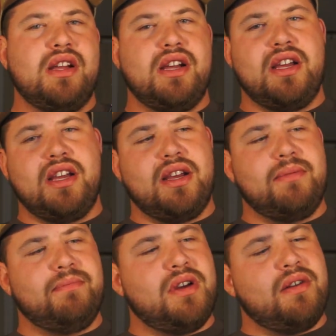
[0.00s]

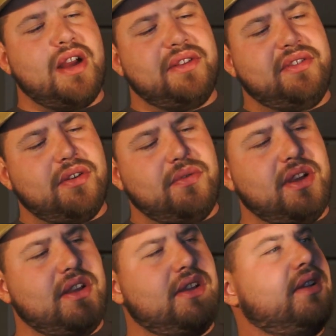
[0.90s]
Alright,
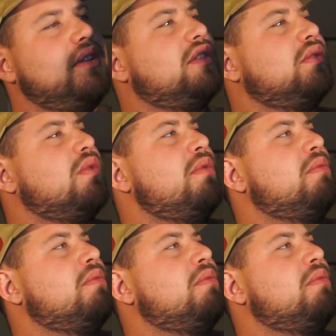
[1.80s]
so what